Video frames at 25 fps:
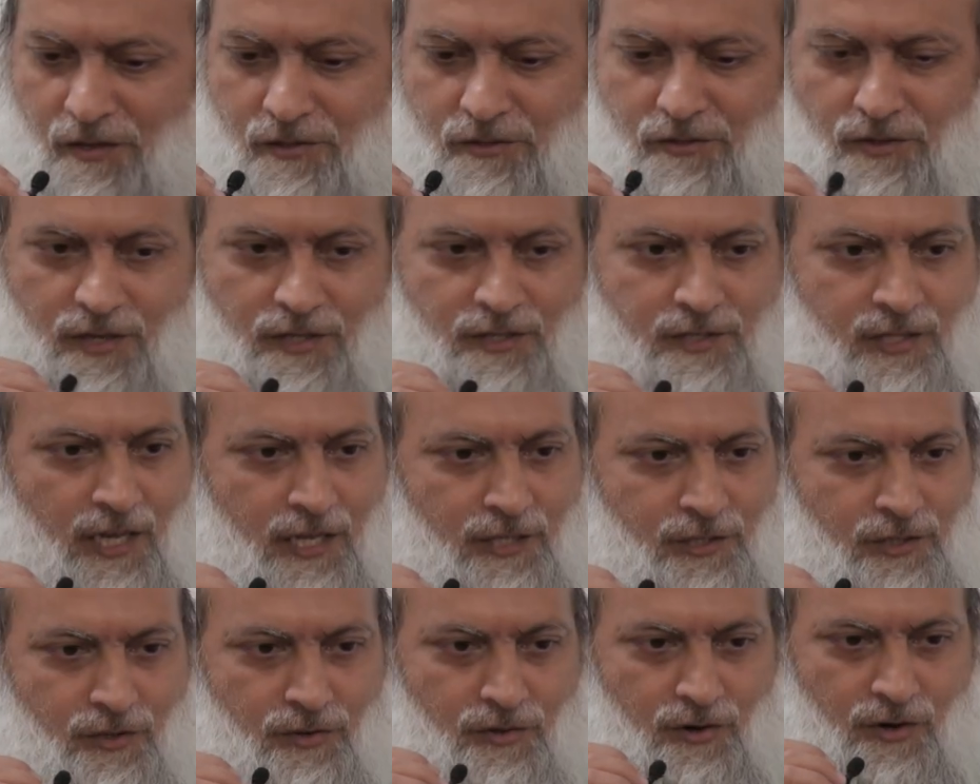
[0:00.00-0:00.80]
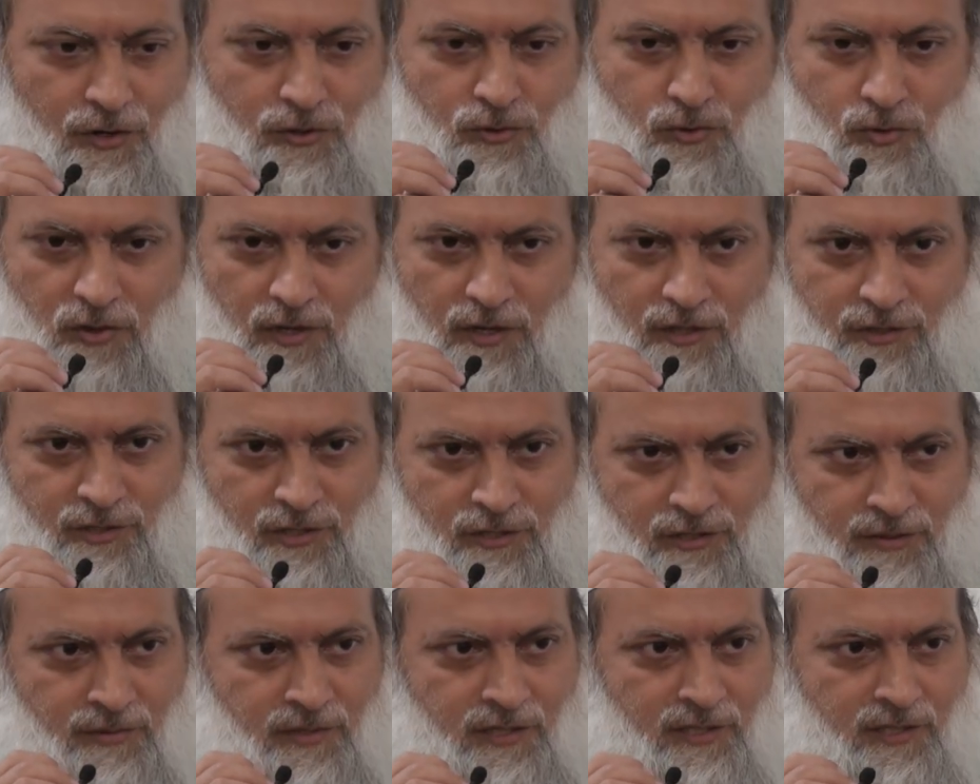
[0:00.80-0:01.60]
So he says to Rasulullah,
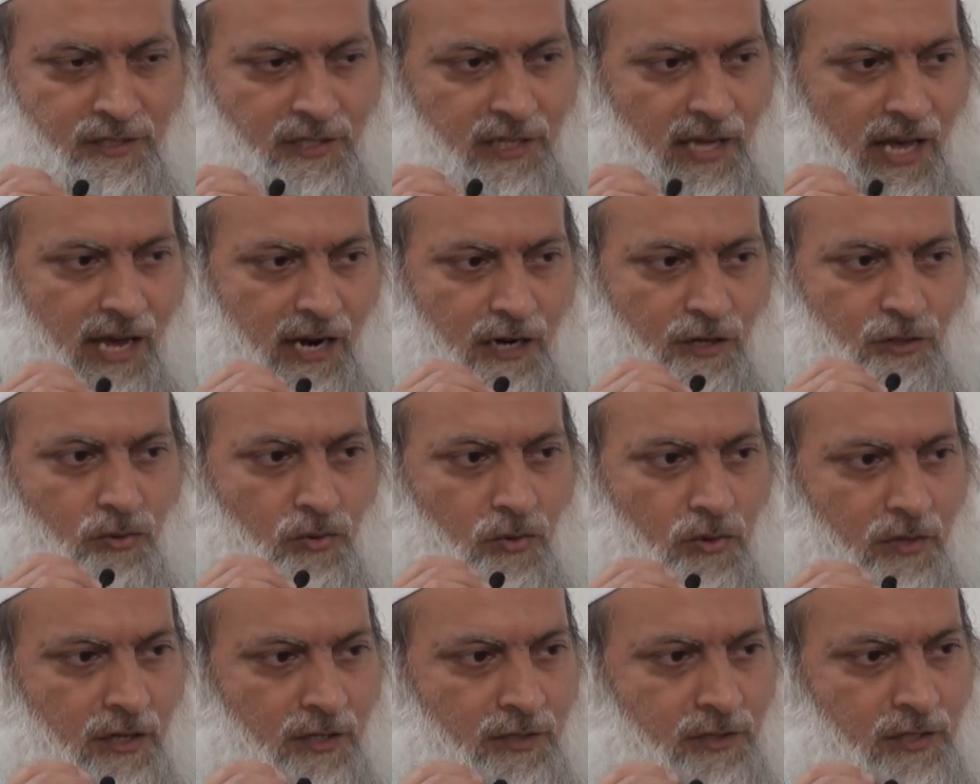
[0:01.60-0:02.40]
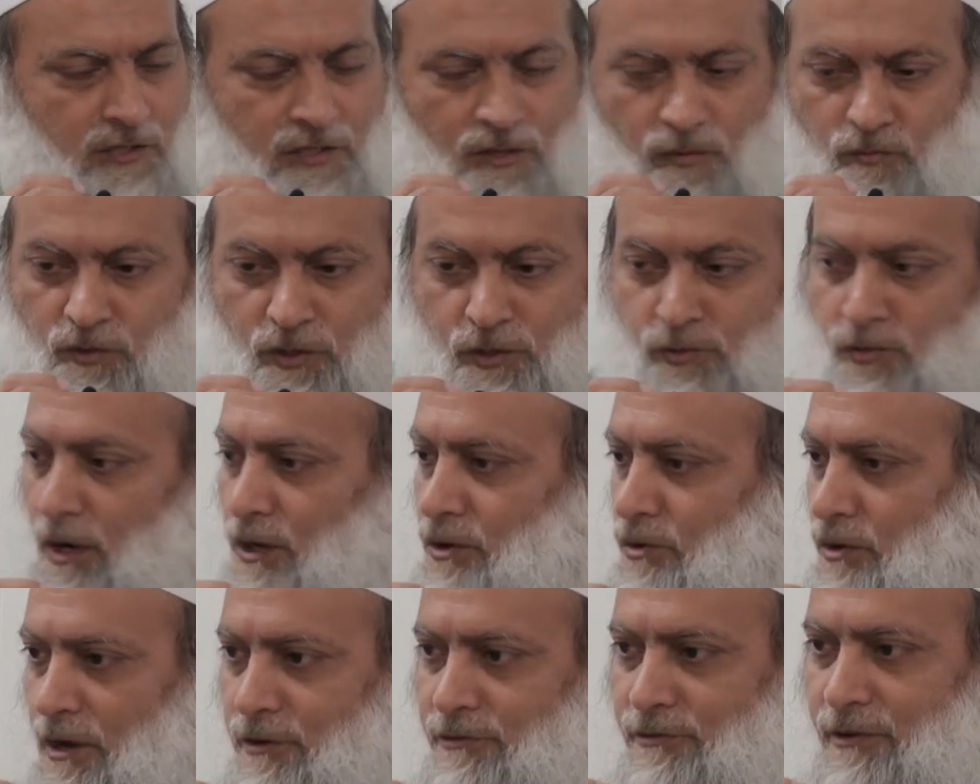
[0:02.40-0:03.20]
he says, Ya Rasulullah, which
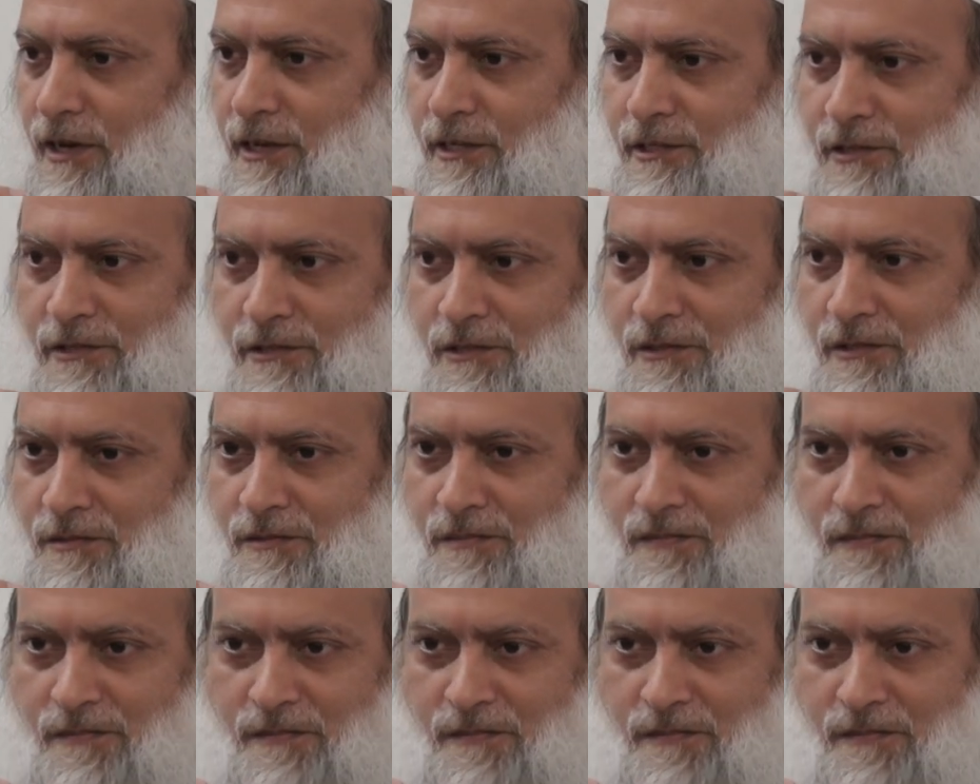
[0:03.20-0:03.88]
way do I face?